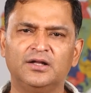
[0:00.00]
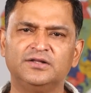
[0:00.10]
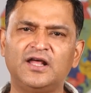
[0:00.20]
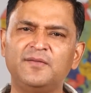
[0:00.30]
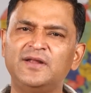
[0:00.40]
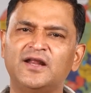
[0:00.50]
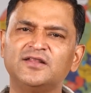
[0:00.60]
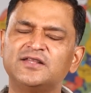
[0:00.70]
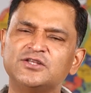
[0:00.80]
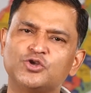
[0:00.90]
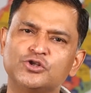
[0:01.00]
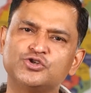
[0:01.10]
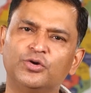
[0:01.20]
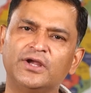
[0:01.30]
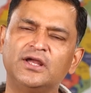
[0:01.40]
There have been other things
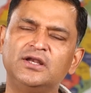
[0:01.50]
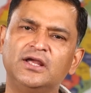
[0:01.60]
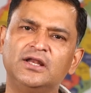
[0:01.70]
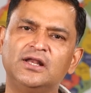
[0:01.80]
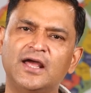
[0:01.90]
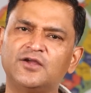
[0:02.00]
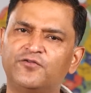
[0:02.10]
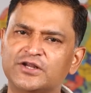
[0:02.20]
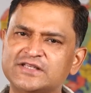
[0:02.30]
also in like, for